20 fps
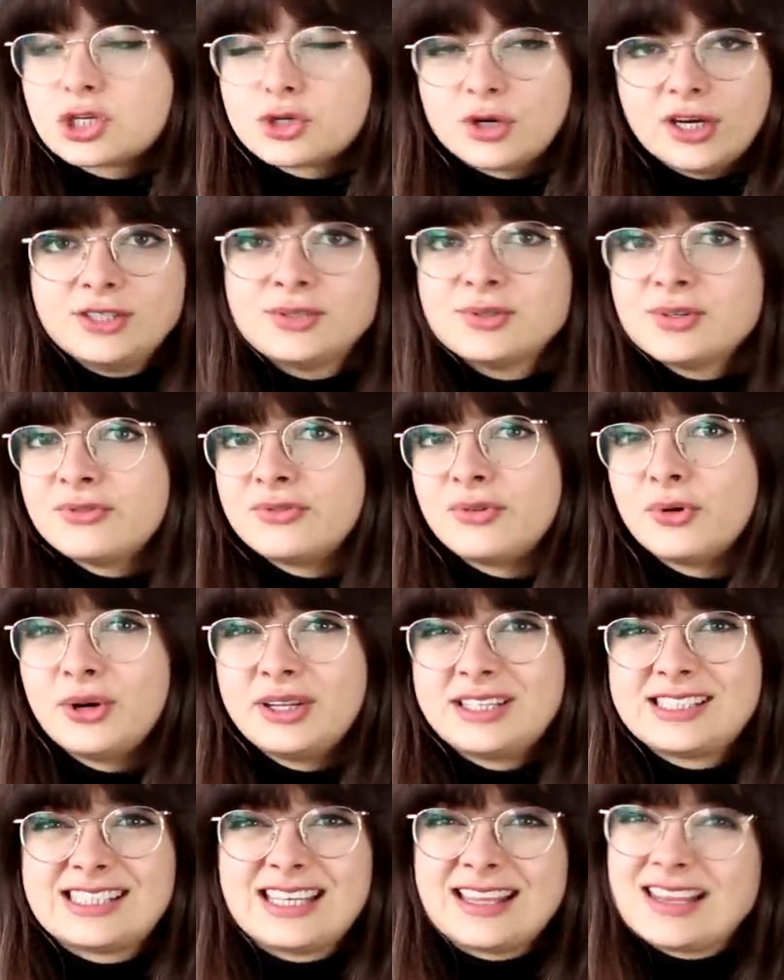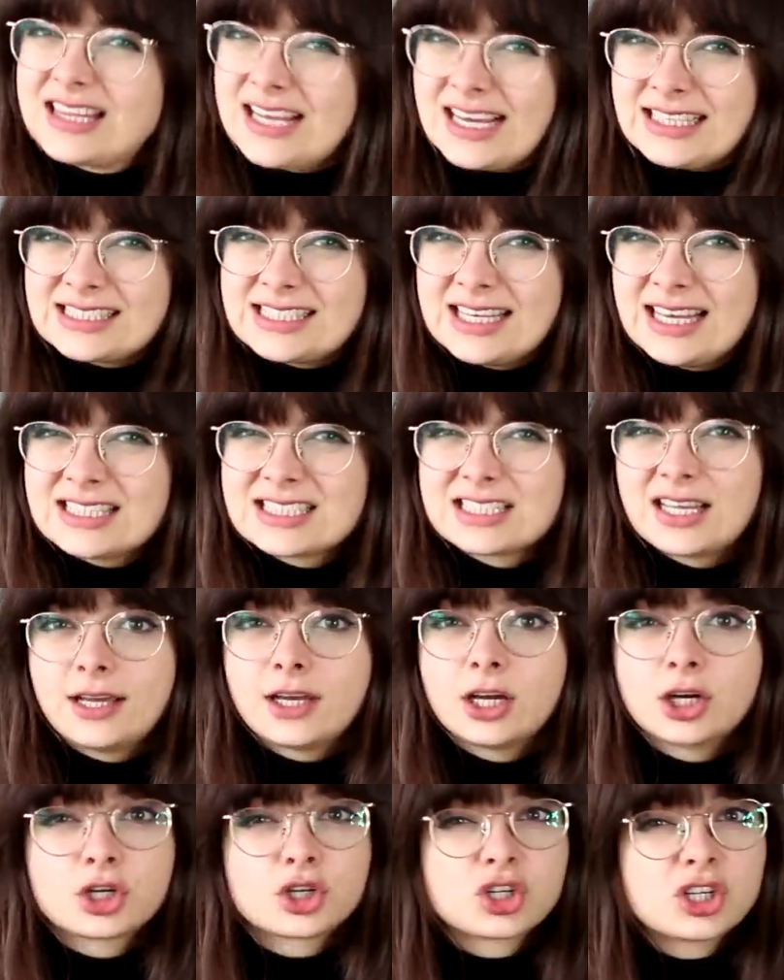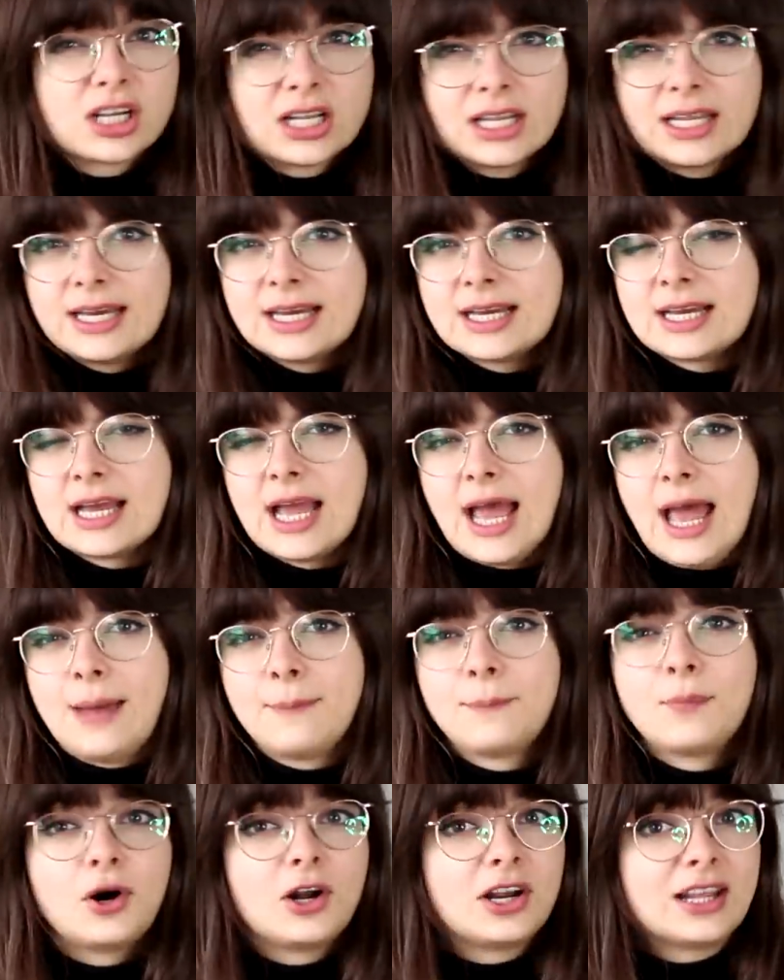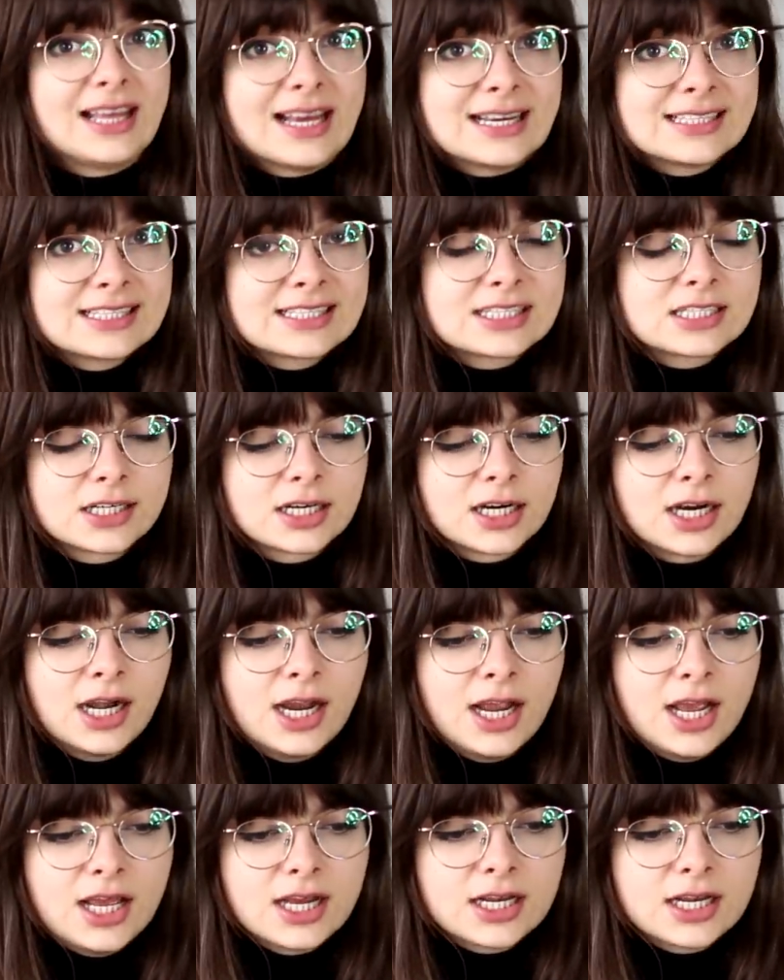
Try to avoid synthetics like acrylic and polyester,